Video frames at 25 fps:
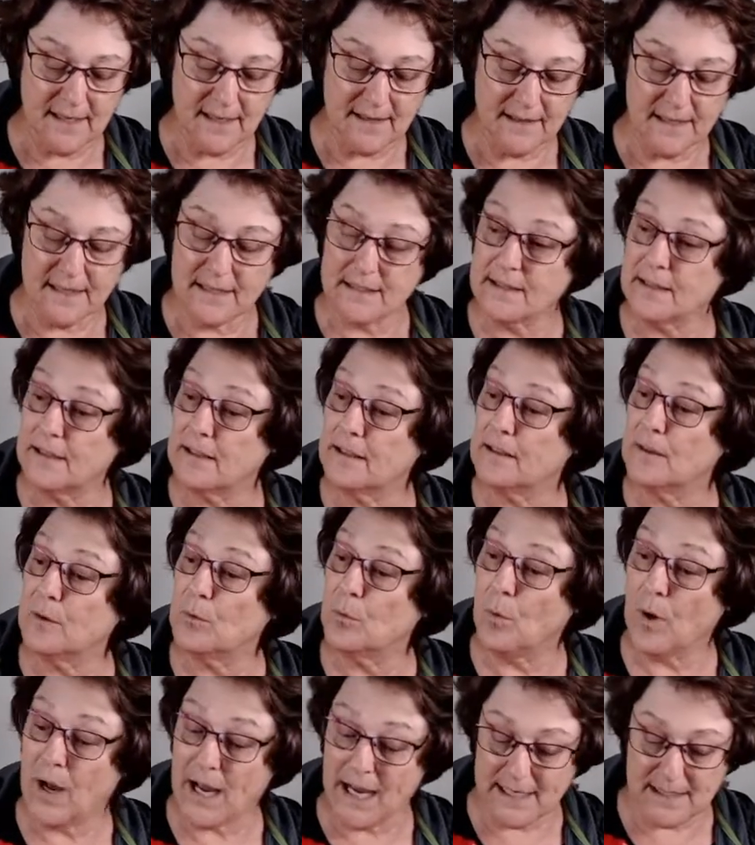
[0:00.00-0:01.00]
There's a little
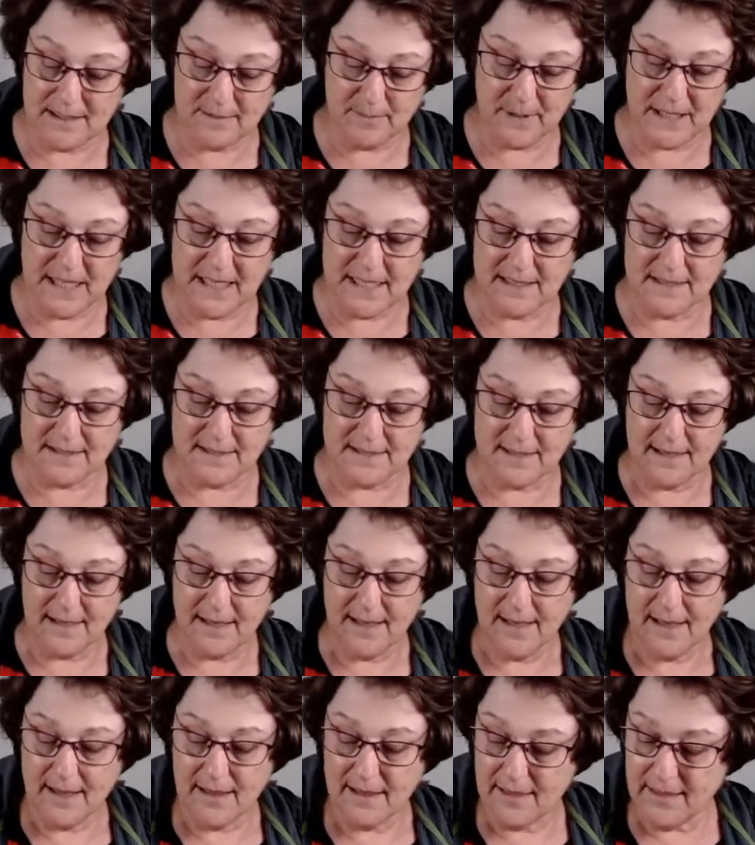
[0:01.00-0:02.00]
white piece
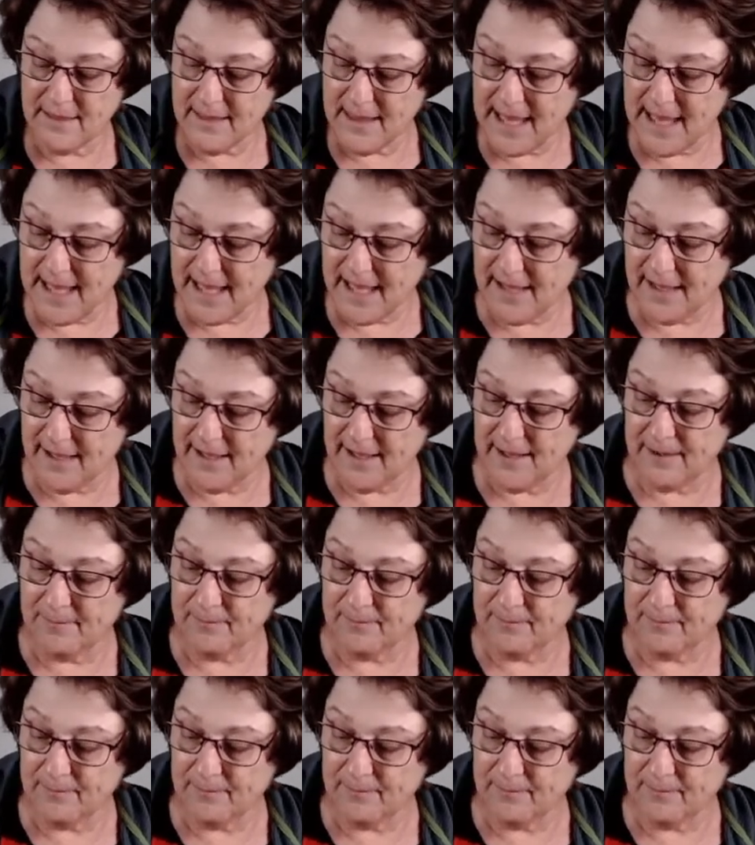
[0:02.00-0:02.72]
there.